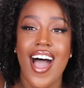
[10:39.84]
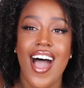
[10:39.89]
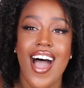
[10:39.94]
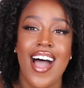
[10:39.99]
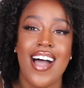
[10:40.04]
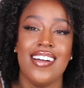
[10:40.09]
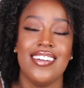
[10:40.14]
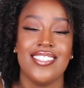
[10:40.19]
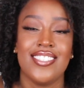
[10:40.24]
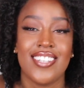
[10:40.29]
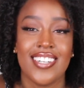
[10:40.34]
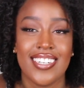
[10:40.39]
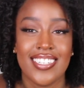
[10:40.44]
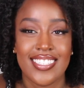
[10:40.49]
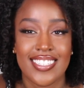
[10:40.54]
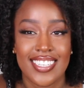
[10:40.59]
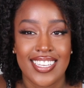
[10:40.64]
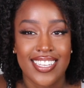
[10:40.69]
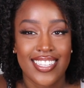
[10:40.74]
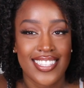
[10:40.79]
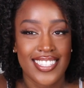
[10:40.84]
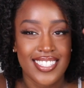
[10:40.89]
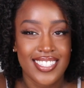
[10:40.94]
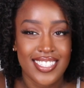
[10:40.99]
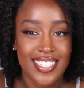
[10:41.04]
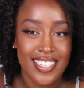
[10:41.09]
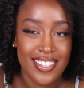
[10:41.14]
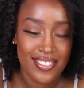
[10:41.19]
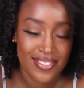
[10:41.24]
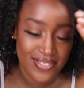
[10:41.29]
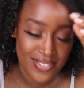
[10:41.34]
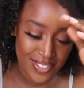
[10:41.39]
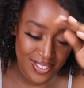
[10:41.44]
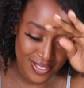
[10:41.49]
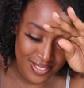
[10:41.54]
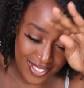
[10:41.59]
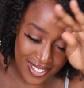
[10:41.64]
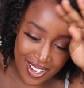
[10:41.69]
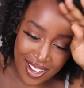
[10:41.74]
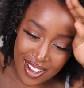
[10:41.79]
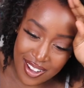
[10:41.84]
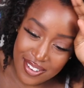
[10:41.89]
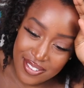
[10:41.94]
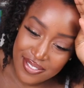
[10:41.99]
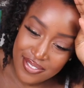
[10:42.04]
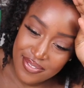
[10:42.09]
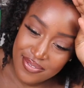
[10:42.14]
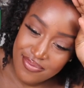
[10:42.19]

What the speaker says: I'm trying to take these nail forms off.